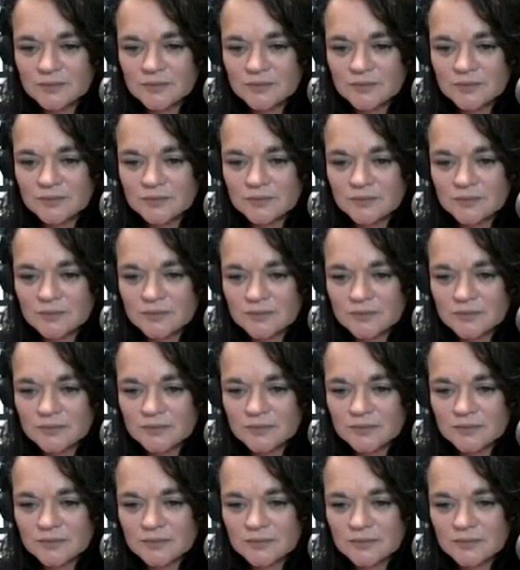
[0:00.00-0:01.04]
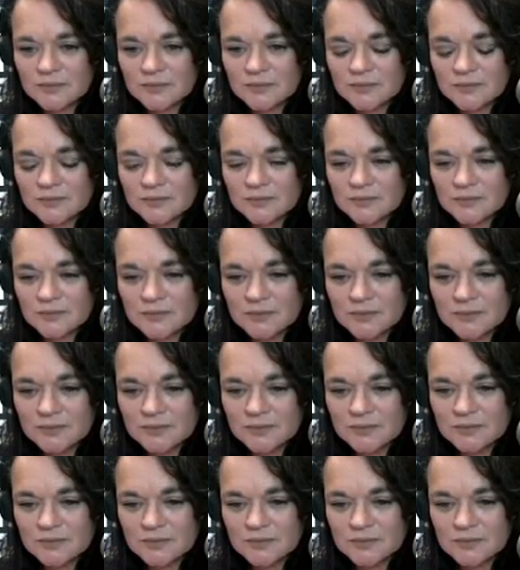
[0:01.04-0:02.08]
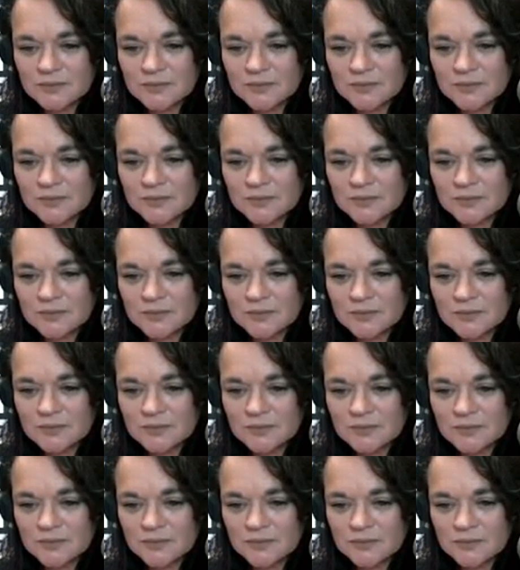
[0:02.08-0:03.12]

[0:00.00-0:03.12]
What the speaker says: [no speech]